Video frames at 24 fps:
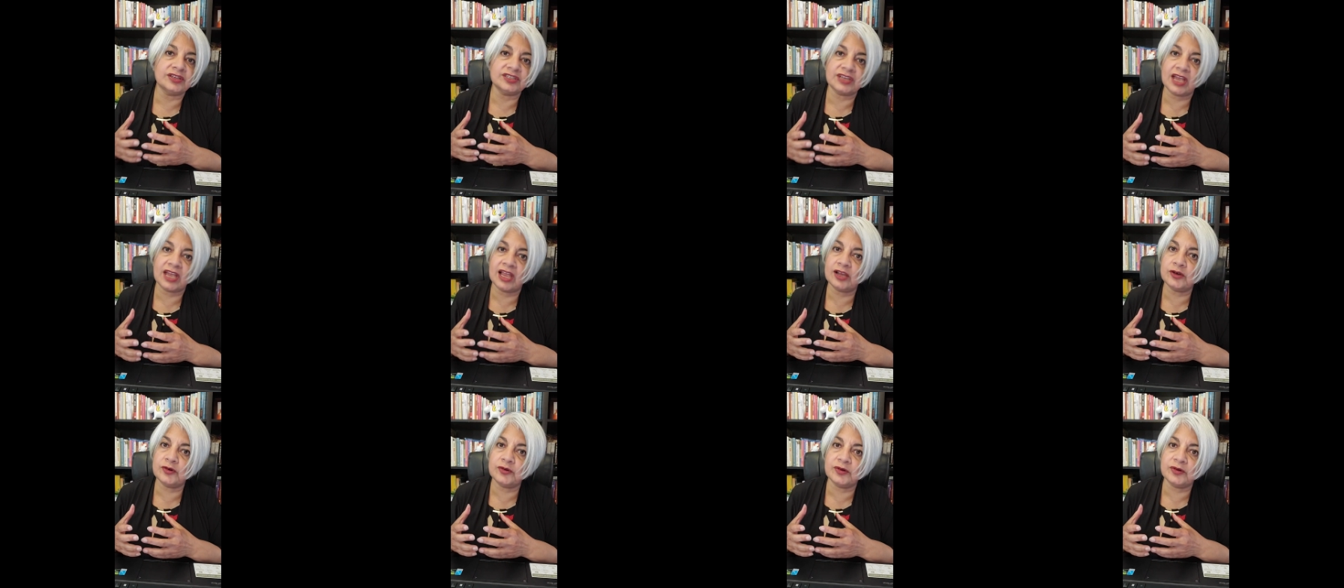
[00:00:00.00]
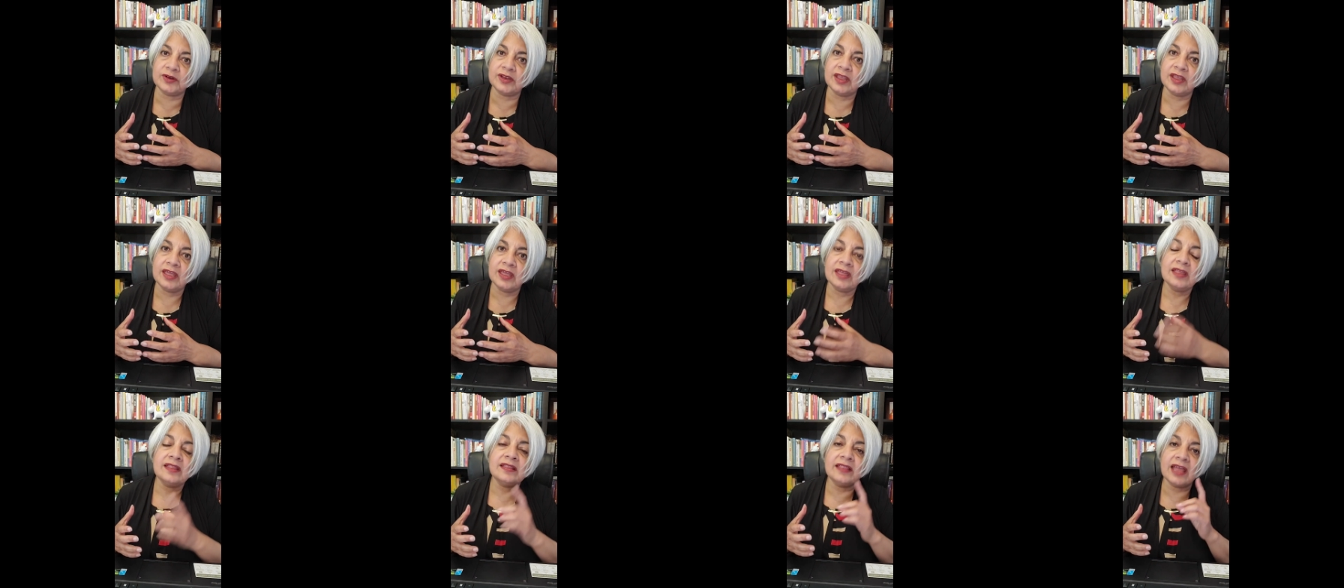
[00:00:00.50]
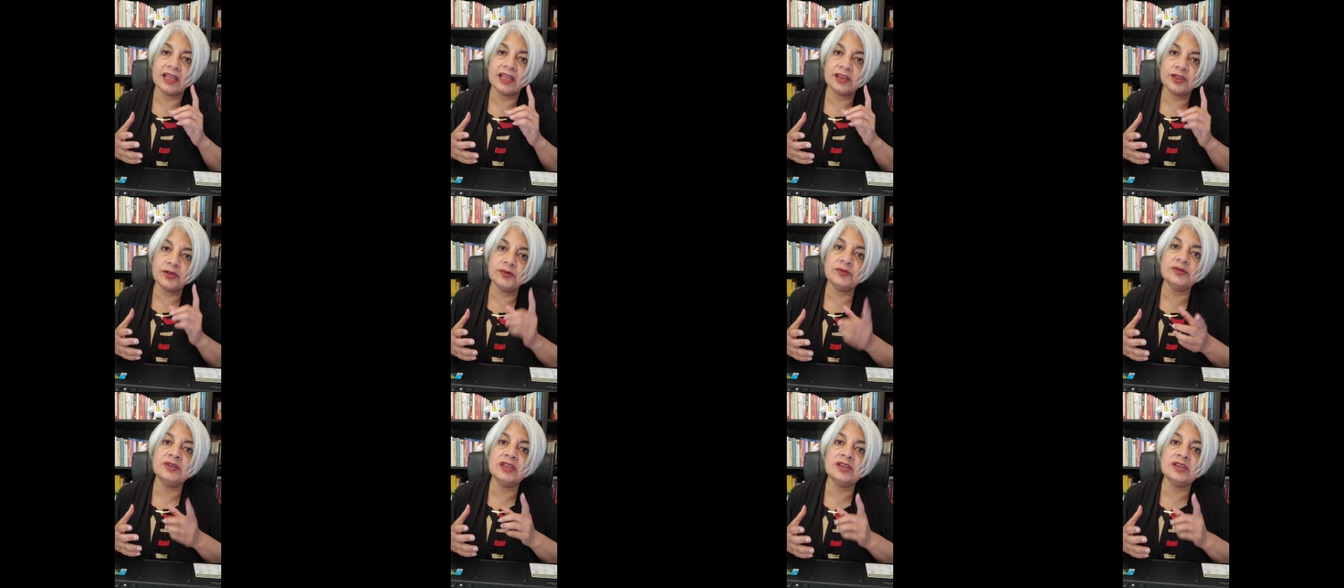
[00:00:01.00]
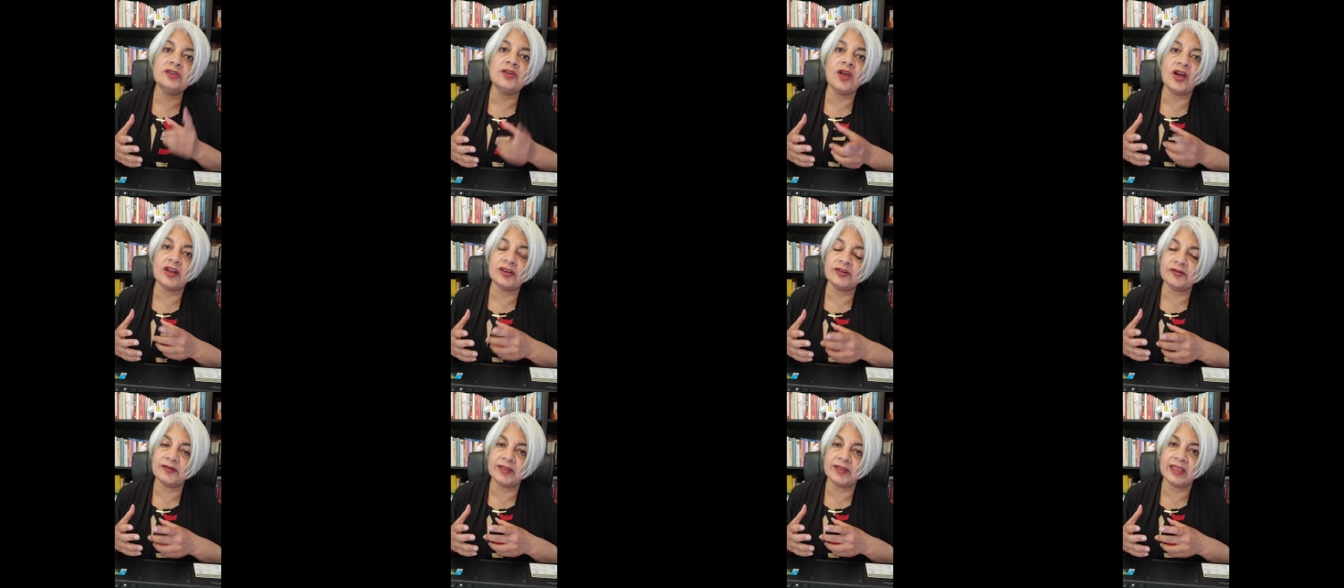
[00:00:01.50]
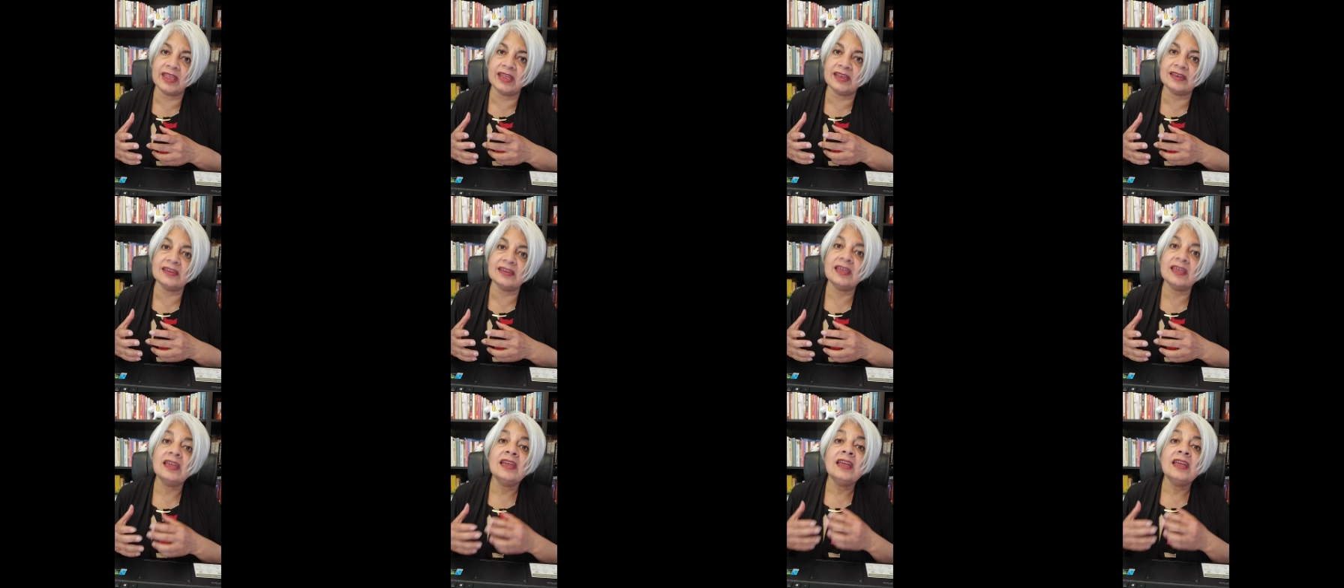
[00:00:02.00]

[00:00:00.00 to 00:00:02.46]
childhood that you did not create.